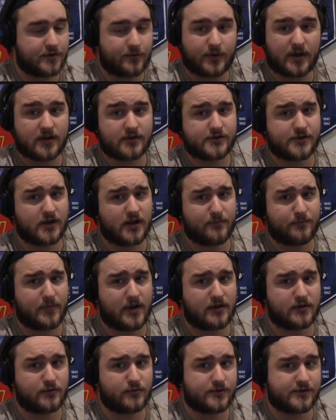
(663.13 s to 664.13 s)
We actually got
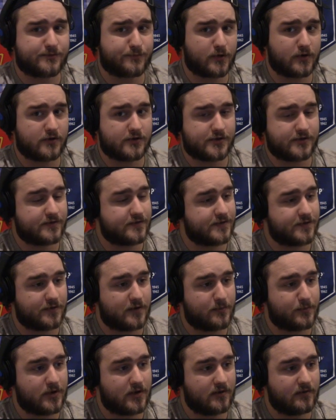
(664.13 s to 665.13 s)
better with Spurgeon, so I
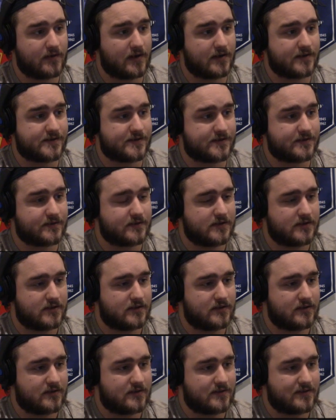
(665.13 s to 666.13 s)
mean that's,
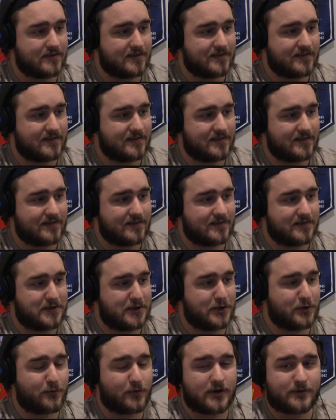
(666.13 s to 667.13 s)
you
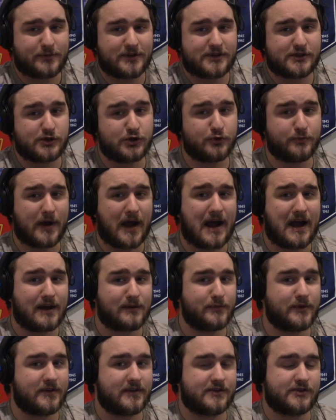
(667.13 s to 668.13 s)
don't want to be too bad
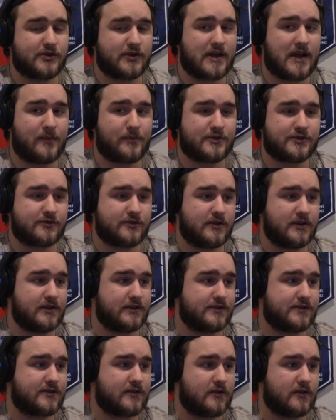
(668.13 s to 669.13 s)
because your chemistry can
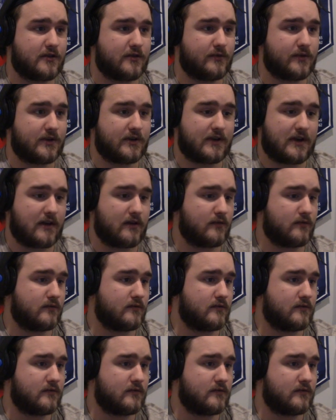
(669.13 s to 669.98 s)
start going down